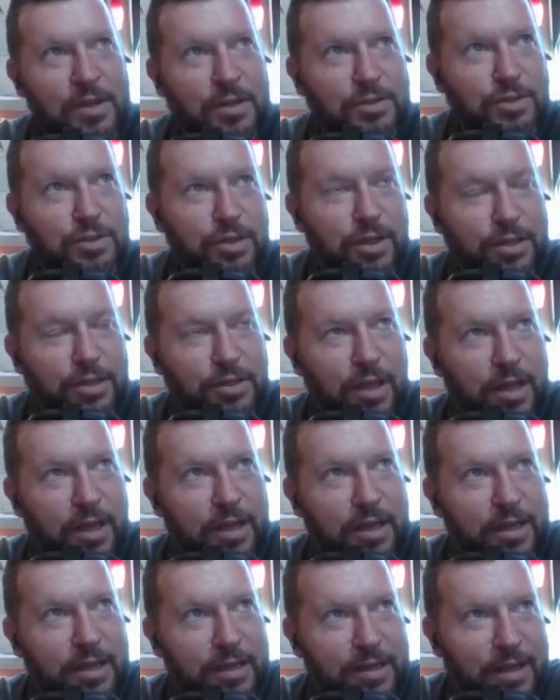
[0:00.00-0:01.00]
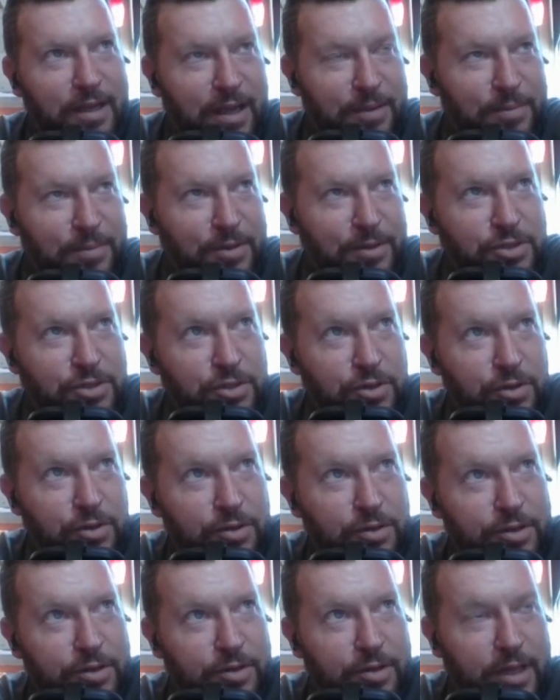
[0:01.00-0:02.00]
so yeah, I mentioned
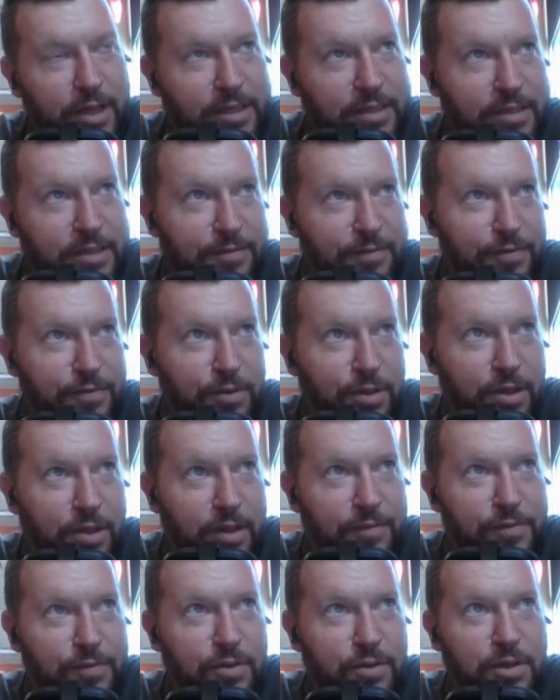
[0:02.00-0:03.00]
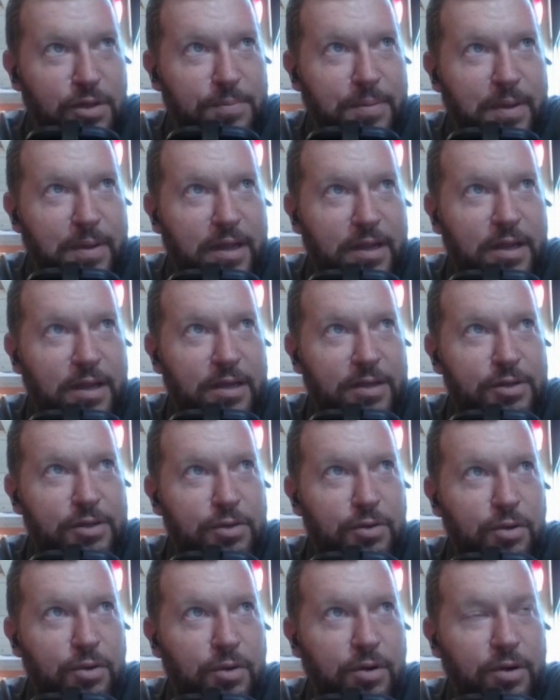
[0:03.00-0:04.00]
earlier, like if you look back on
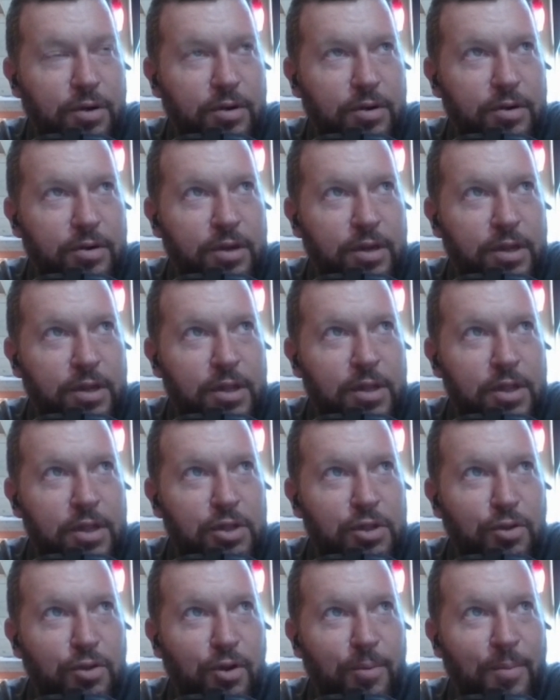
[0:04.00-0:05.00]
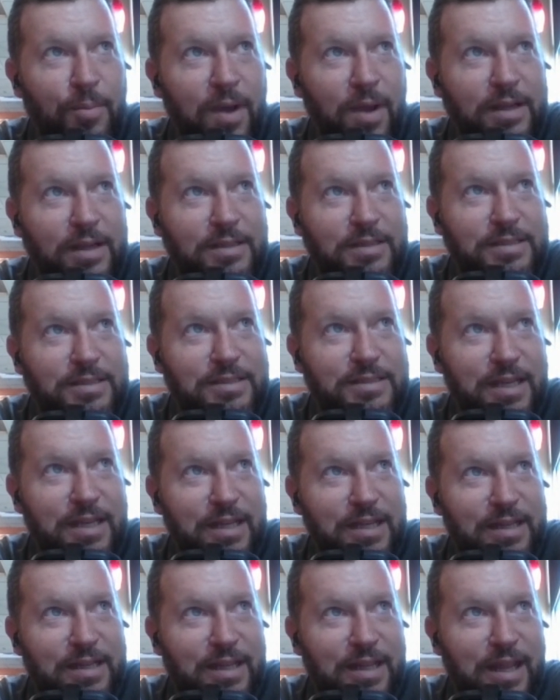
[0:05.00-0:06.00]
your
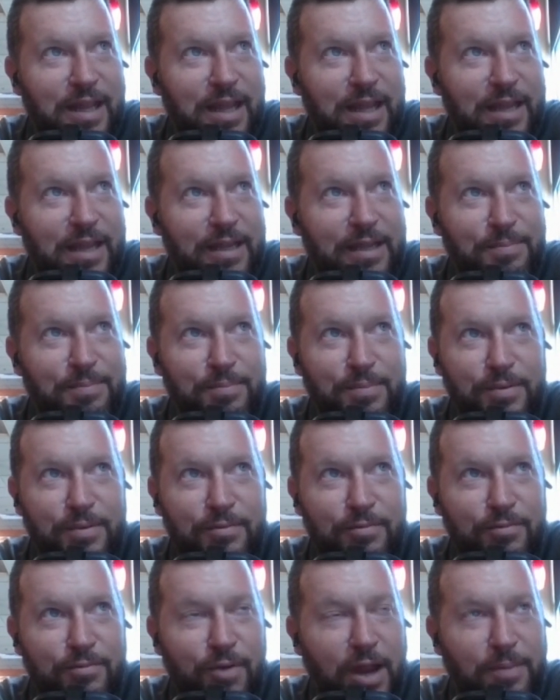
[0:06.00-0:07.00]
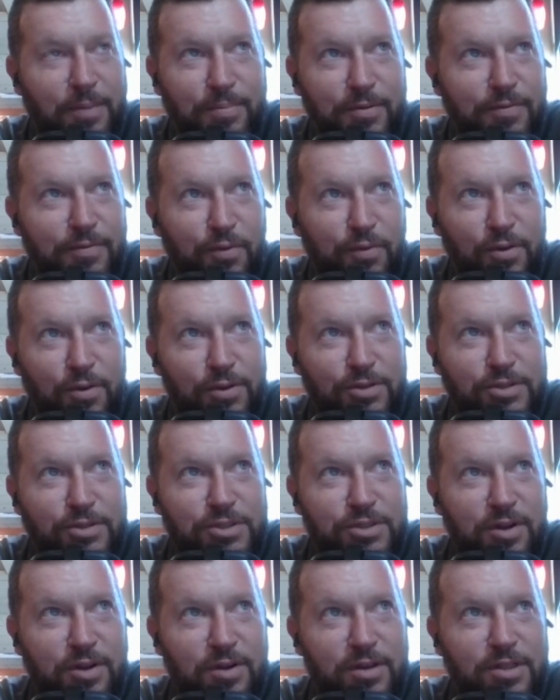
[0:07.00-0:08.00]
mindset, like right before you
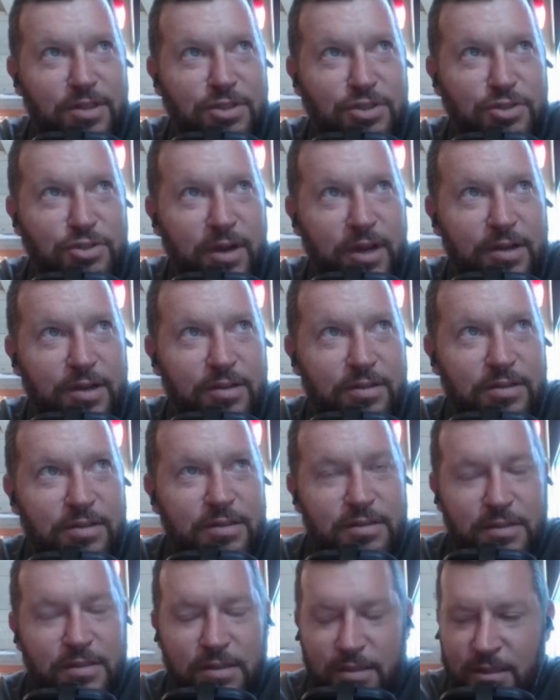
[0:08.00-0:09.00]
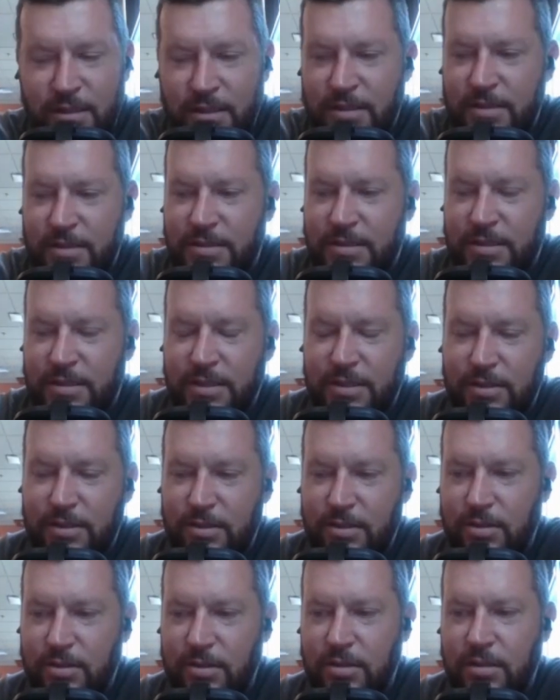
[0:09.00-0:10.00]
started the trail
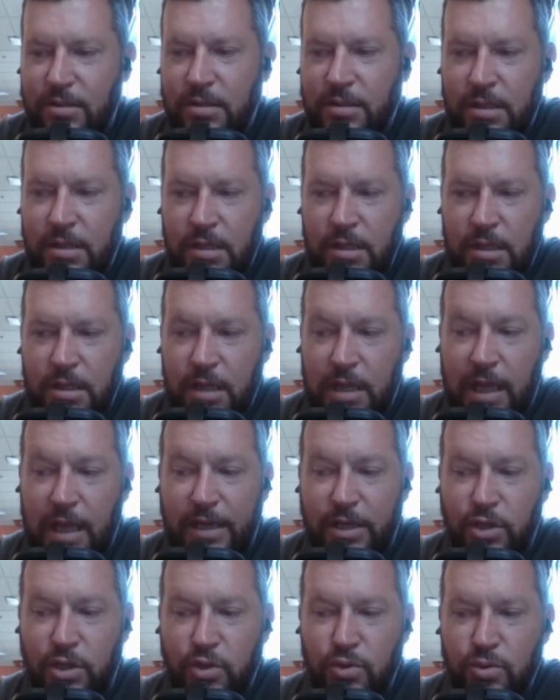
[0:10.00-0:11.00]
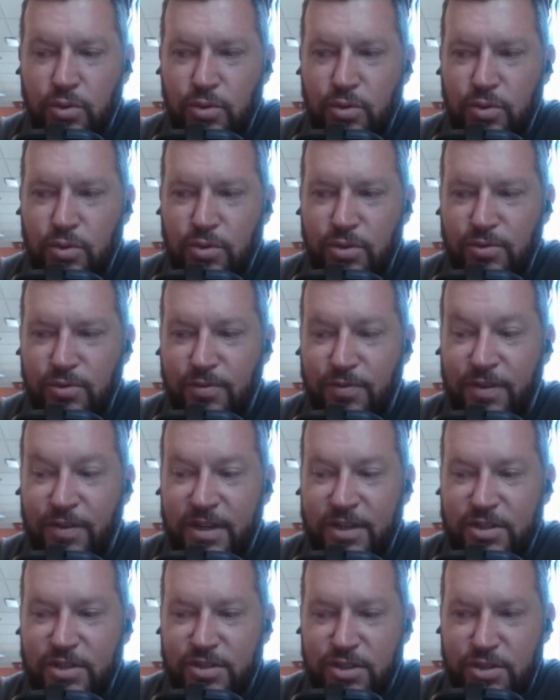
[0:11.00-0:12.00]
until like you
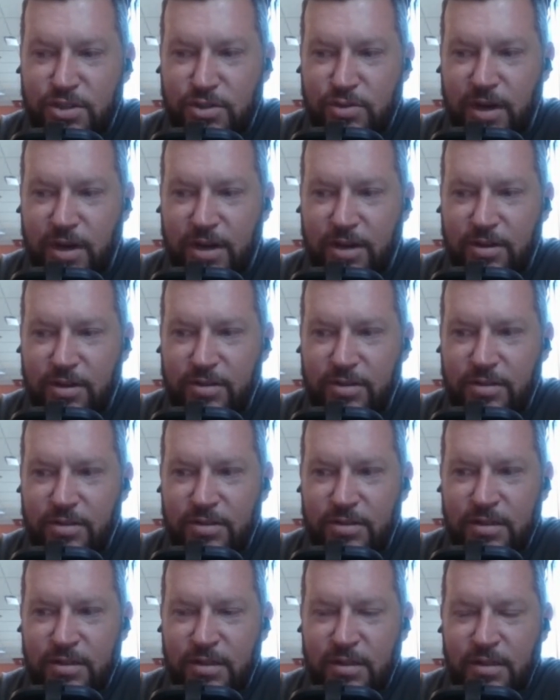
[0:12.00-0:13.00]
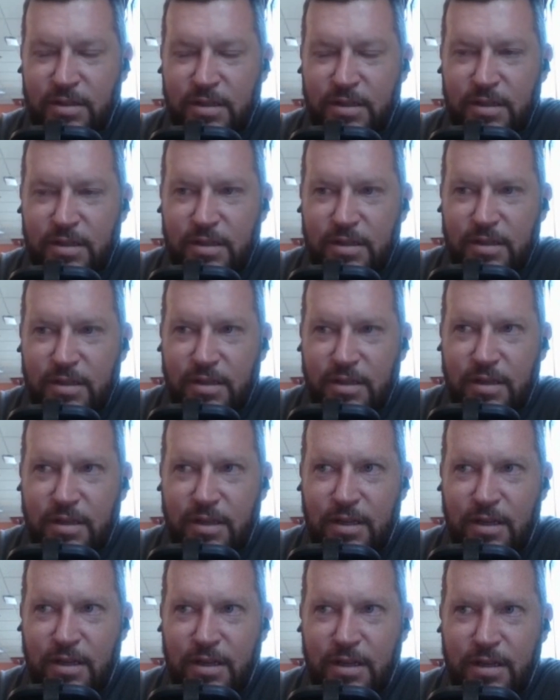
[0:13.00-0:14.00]
finished the trail,
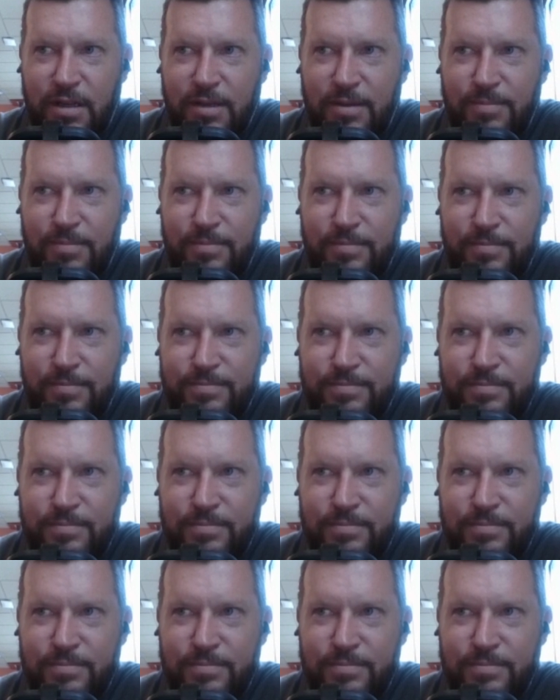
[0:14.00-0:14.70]
um,